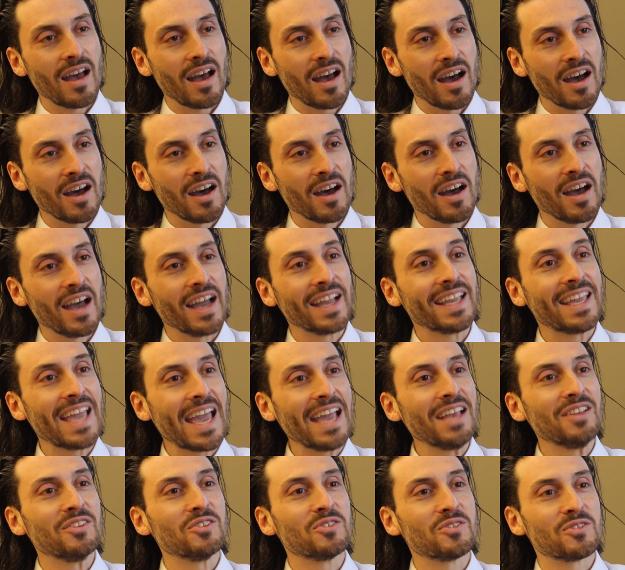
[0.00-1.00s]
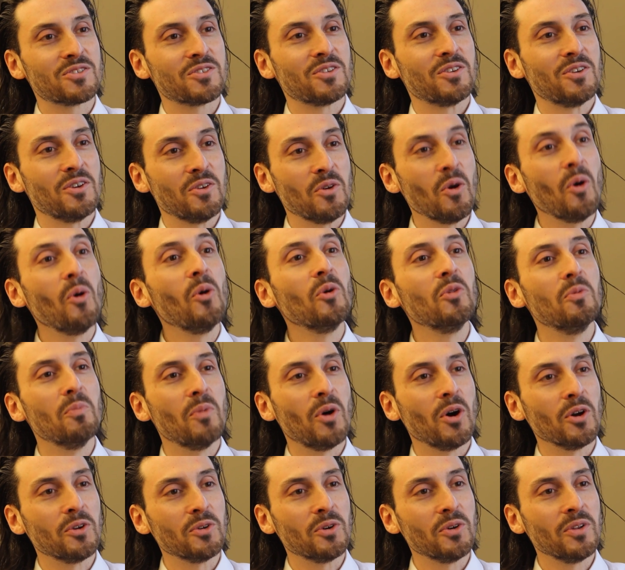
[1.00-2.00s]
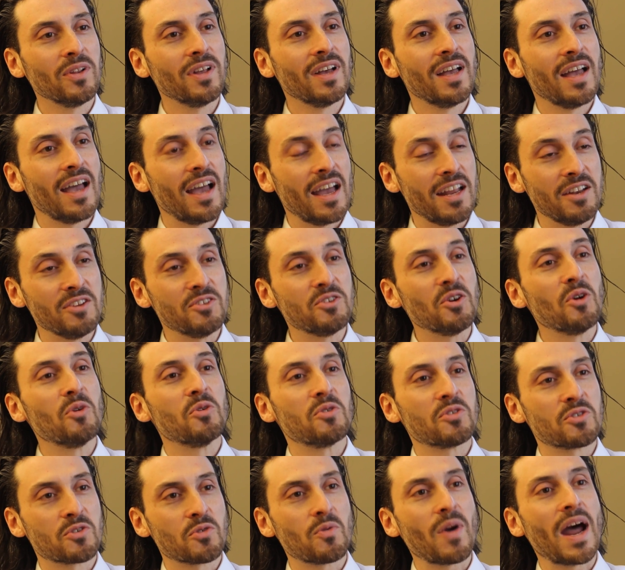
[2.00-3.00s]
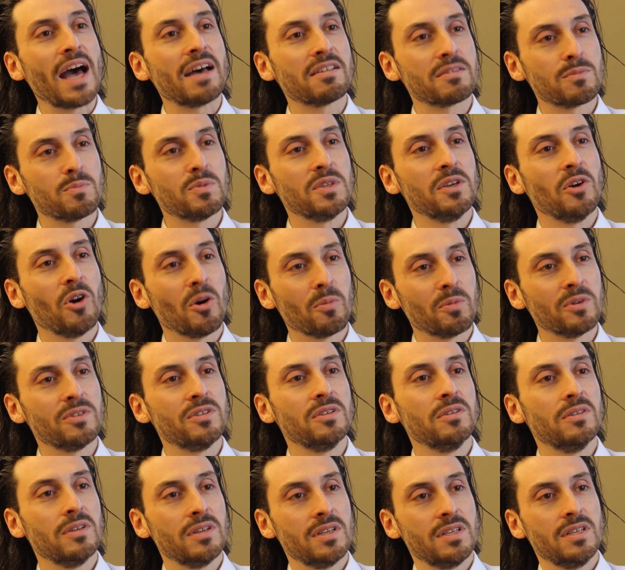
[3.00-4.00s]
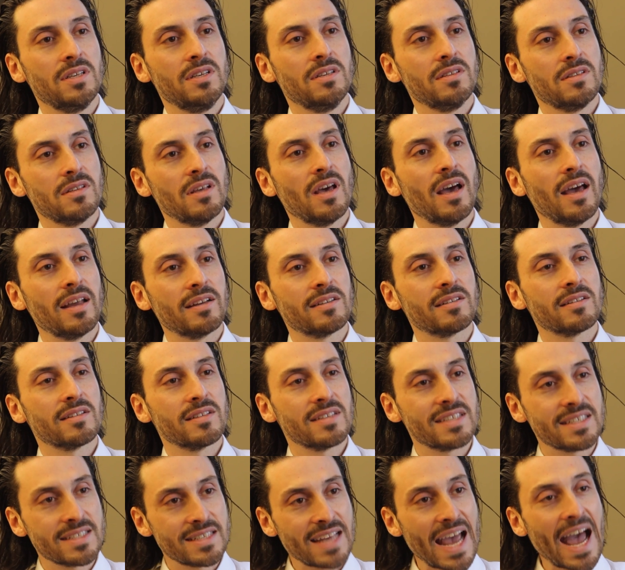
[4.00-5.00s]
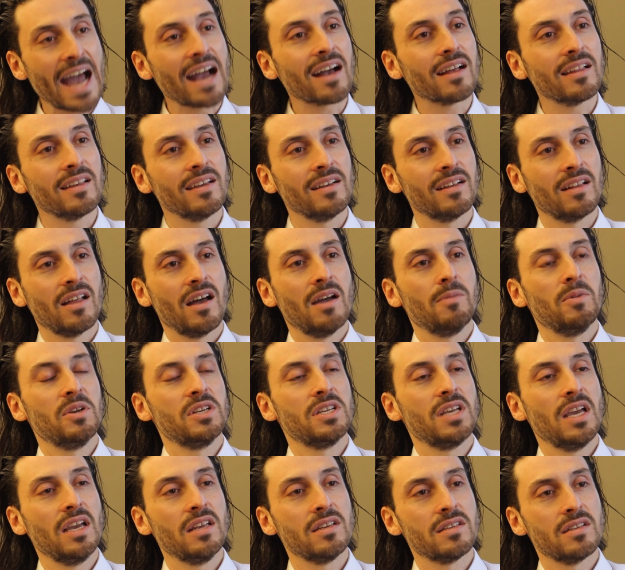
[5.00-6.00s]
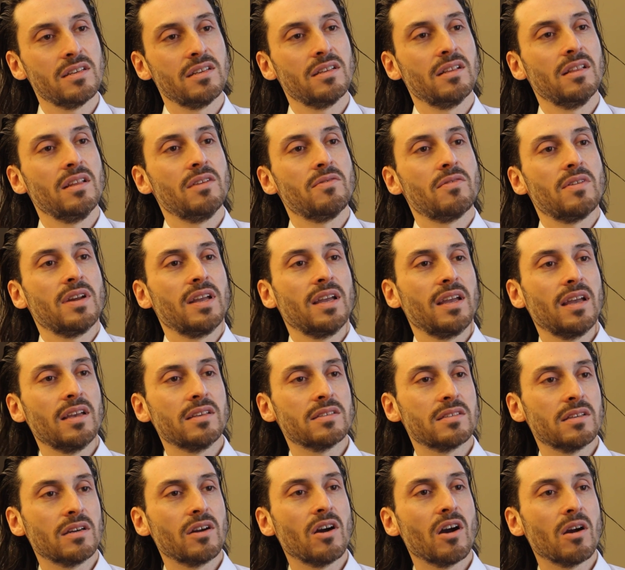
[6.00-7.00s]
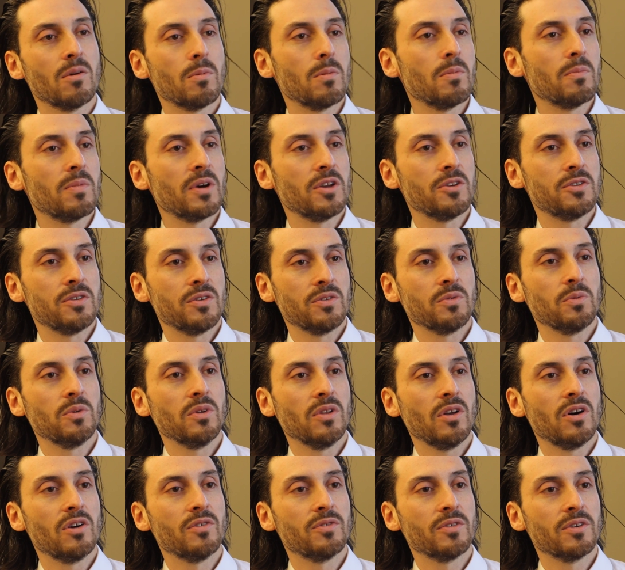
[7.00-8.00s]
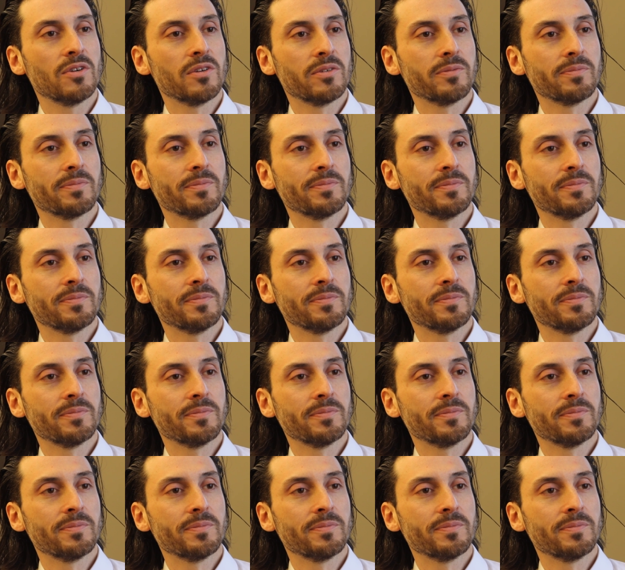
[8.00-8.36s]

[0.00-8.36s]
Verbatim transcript: against an old model and don't grasp the opportunity that tackling climate change and delivering against the carbon budgets will offer.